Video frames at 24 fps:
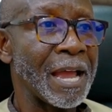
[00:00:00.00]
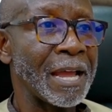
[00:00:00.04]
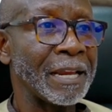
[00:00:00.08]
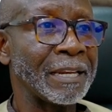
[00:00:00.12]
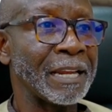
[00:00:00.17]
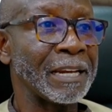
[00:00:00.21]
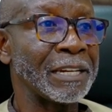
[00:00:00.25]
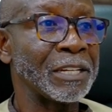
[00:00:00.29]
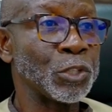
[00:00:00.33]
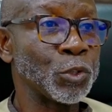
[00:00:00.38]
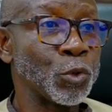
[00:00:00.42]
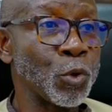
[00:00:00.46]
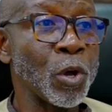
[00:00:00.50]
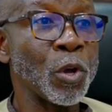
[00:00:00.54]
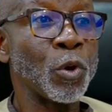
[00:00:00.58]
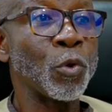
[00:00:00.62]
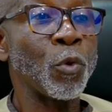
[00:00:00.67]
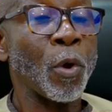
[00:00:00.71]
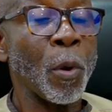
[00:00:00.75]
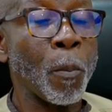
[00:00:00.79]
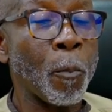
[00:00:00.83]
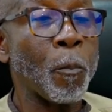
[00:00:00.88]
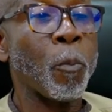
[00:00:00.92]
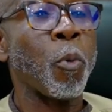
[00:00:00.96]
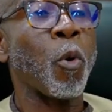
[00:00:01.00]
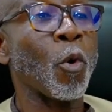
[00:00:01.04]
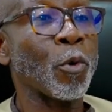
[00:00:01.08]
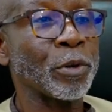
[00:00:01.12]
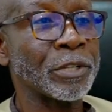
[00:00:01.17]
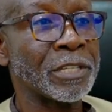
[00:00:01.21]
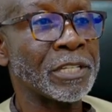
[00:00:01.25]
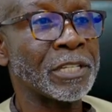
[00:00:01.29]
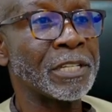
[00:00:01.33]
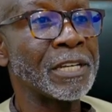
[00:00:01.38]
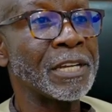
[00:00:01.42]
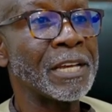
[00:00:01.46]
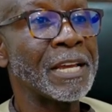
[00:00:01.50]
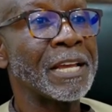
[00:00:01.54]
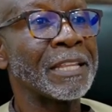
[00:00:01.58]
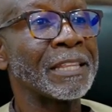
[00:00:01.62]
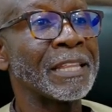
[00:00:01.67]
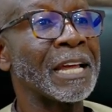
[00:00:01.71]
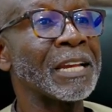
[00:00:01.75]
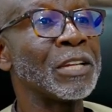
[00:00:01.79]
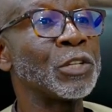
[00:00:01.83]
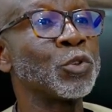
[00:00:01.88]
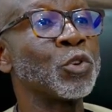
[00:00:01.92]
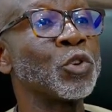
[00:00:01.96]
that is going to a port,
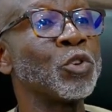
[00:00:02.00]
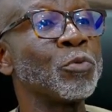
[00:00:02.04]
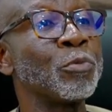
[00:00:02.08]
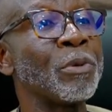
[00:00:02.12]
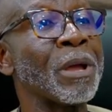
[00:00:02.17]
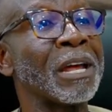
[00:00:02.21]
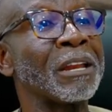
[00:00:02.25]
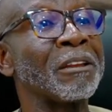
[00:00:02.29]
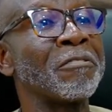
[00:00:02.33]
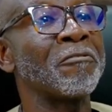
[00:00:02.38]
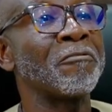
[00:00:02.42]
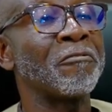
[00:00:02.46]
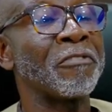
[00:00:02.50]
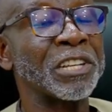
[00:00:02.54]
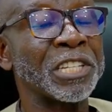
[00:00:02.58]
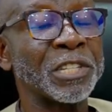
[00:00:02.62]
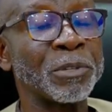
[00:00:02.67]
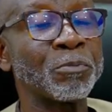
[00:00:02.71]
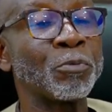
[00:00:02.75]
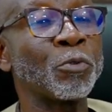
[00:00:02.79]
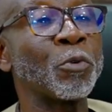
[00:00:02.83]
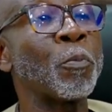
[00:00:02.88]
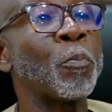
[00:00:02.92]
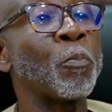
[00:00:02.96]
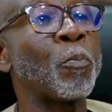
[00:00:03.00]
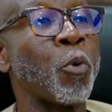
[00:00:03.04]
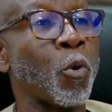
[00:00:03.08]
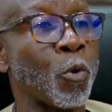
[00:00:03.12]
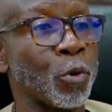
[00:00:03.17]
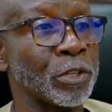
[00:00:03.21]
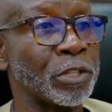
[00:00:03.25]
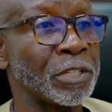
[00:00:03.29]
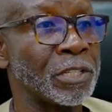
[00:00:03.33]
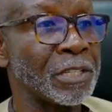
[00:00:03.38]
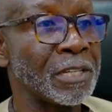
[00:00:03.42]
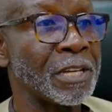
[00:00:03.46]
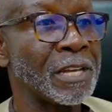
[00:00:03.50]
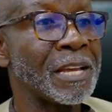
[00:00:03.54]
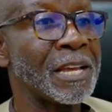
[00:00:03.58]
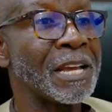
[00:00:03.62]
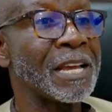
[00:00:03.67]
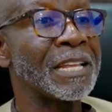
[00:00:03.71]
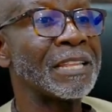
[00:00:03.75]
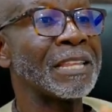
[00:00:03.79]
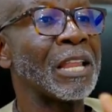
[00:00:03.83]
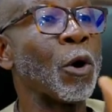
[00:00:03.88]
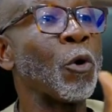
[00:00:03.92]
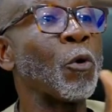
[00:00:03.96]
that is going to be an investable port
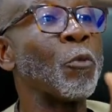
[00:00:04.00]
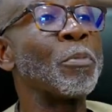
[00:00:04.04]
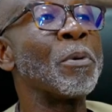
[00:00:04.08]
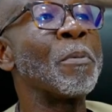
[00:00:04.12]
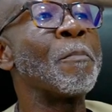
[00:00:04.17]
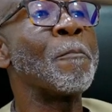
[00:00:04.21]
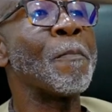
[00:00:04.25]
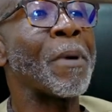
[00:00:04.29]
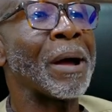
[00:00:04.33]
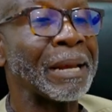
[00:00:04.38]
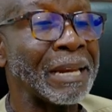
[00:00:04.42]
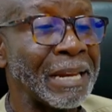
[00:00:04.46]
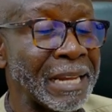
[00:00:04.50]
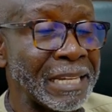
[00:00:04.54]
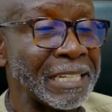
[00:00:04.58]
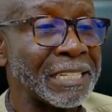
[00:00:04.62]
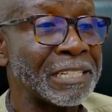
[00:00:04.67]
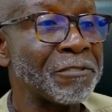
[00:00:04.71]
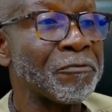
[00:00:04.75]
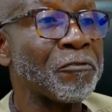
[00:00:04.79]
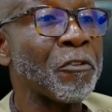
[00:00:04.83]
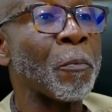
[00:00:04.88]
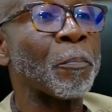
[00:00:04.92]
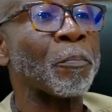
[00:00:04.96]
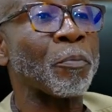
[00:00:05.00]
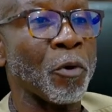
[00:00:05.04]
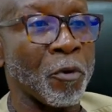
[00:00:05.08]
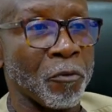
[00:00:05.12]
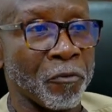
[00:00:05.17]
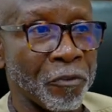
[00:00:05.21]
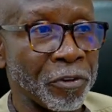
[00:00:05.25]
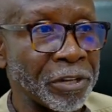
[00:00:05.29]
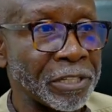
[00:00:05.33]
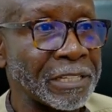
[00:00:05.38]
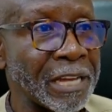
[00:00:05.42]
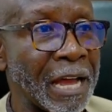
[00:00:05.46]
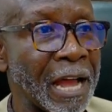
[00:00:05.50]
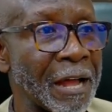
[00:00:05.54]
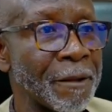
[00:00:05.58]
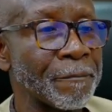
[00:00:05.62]
that will be managed for profit.